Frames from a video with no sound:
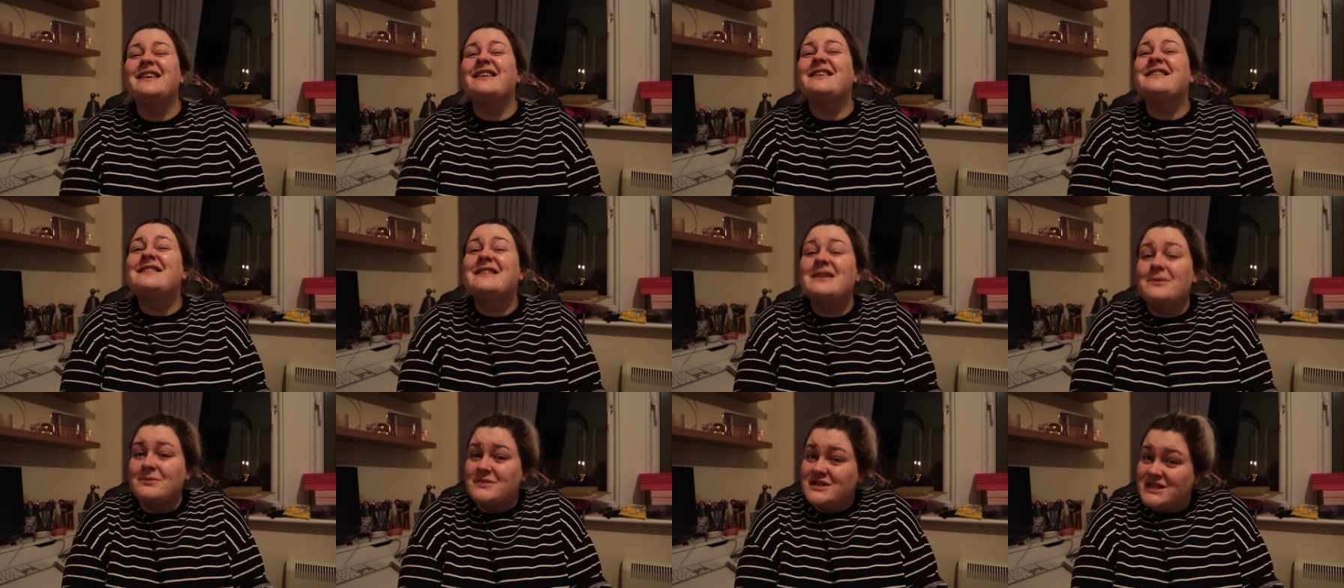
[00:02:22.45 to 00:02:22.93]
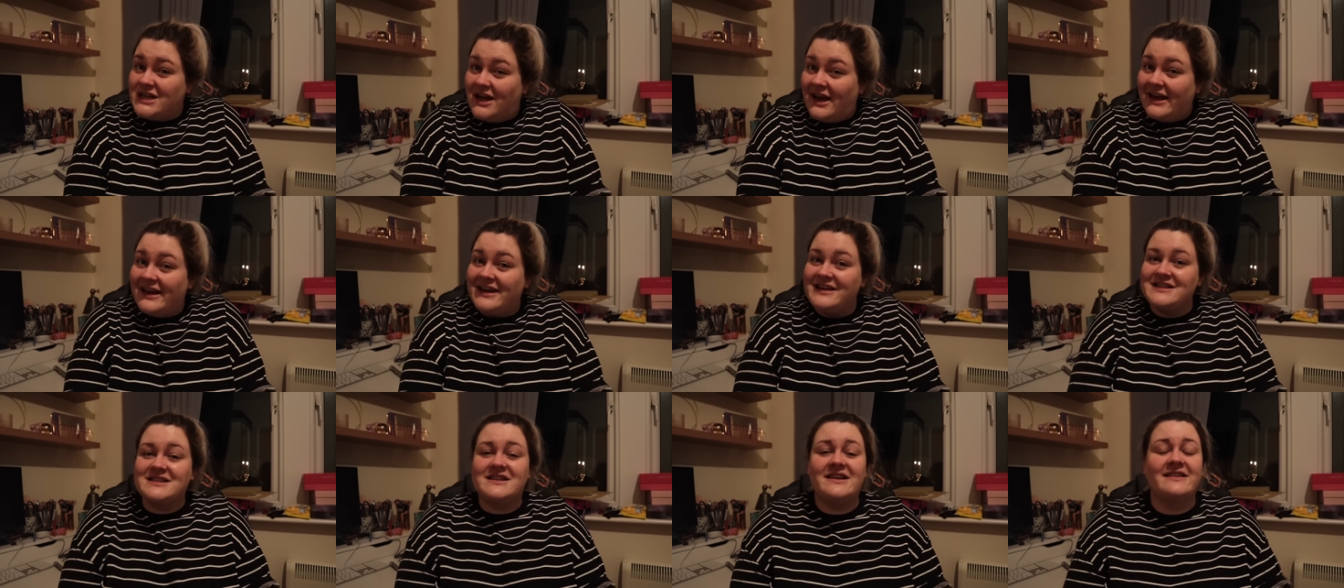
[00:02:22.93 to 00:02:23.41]
because I'm
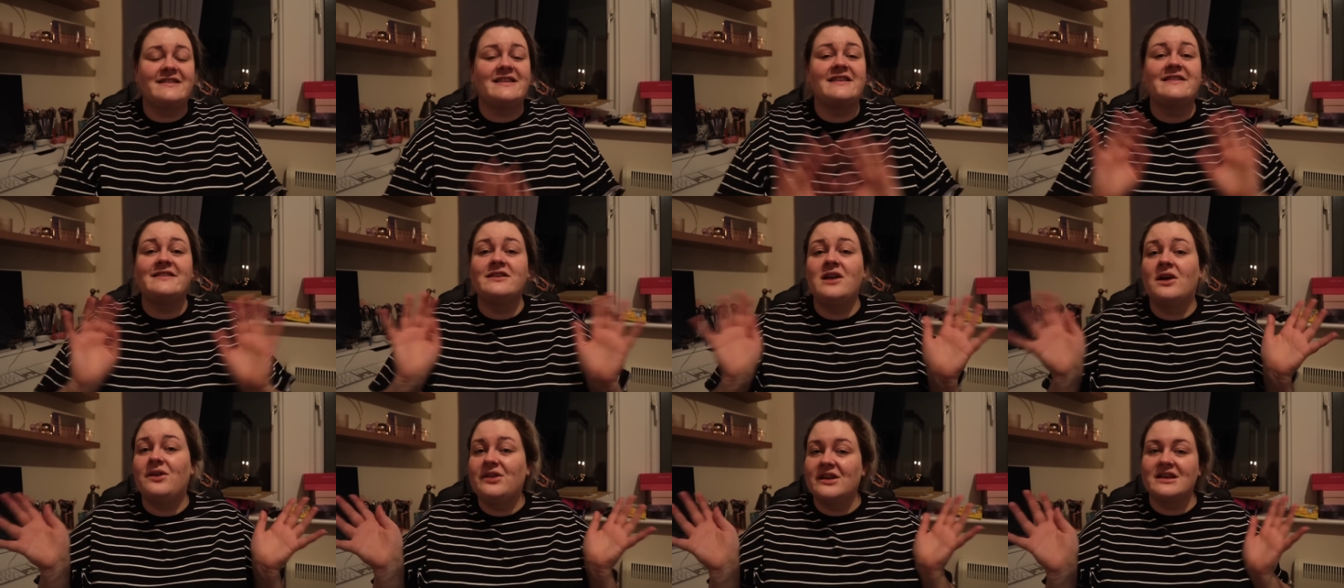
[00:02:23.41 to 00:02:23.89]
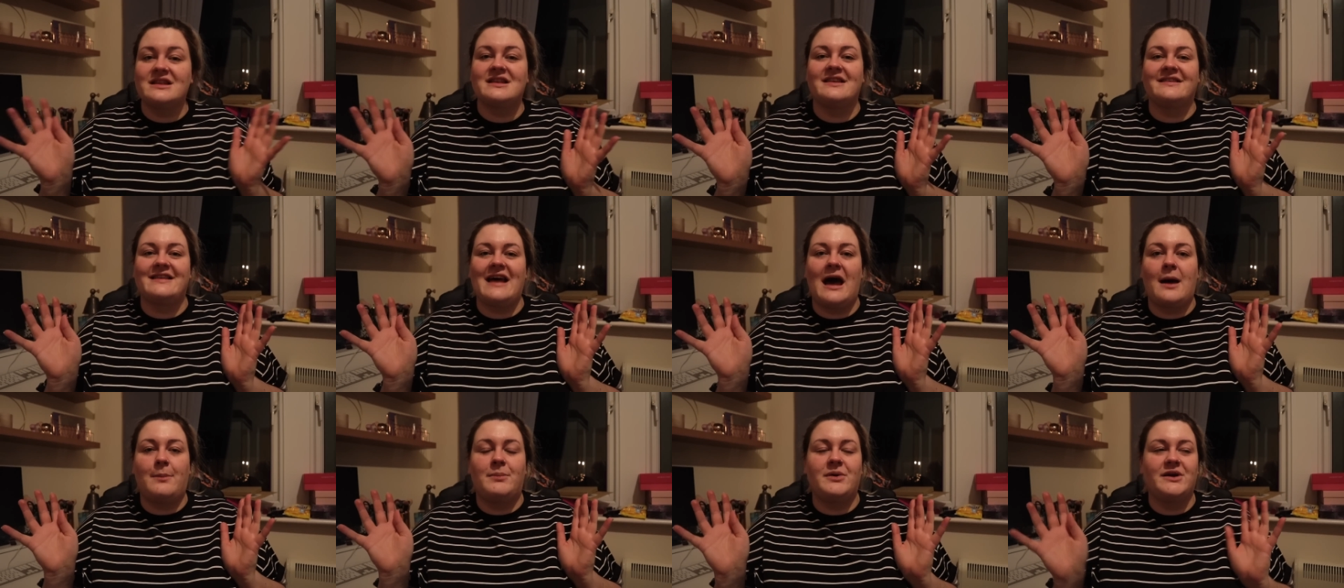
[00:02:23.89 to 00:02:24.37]
tired, because there's nothing
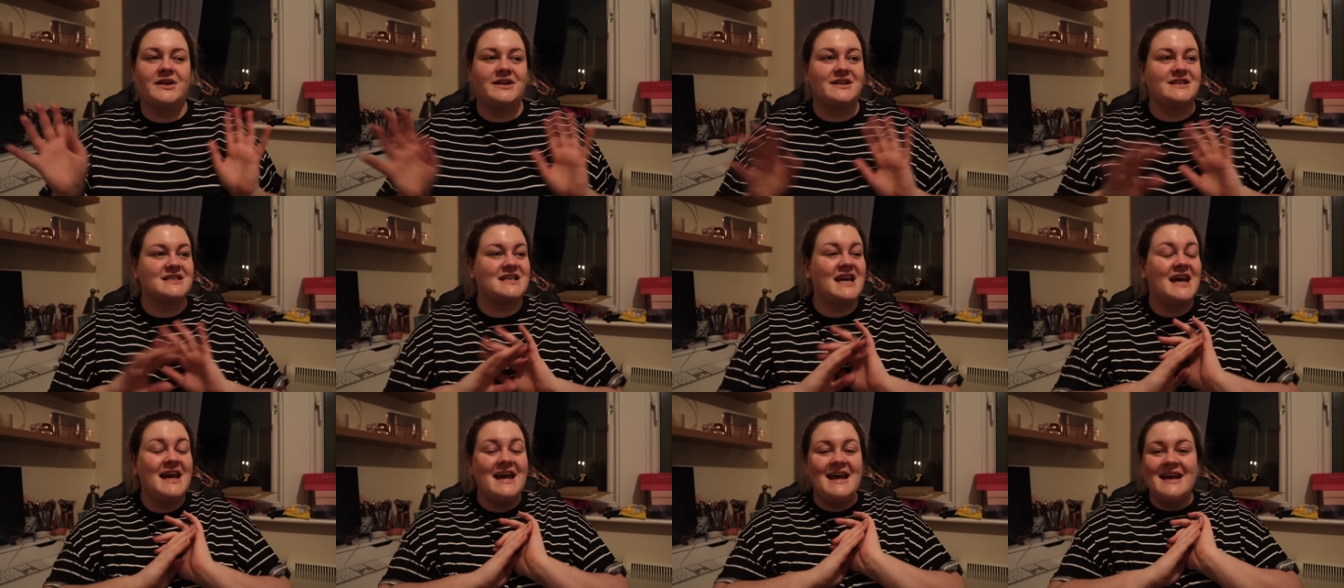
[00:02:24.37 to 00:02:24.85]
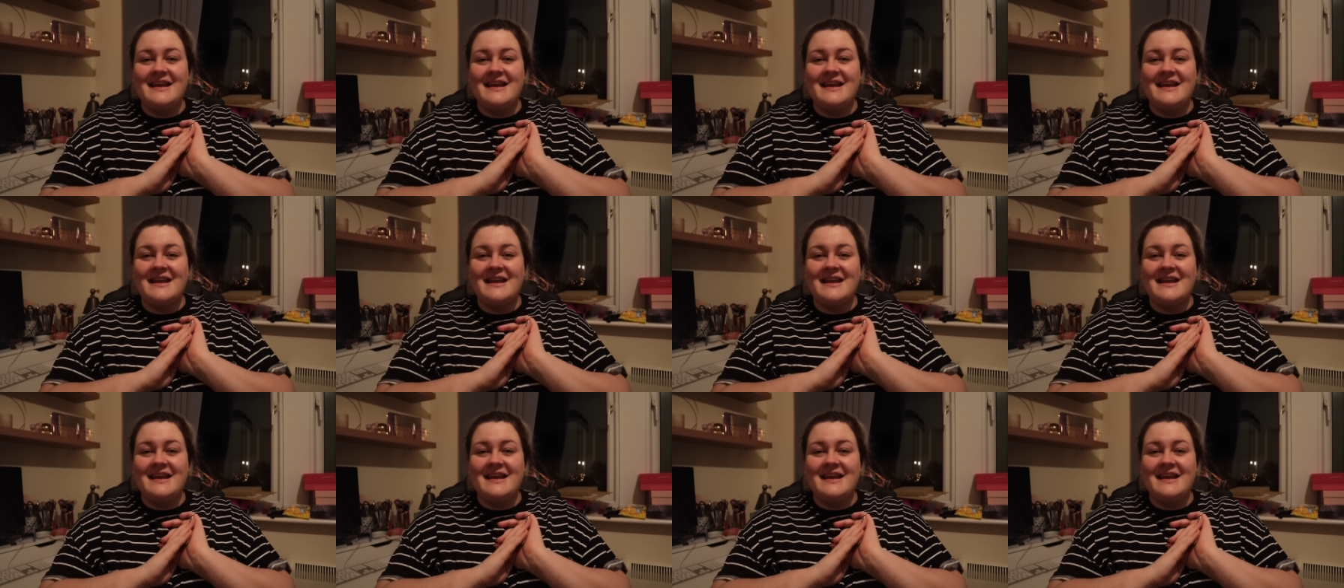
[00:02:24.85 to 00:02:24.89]
that's happened.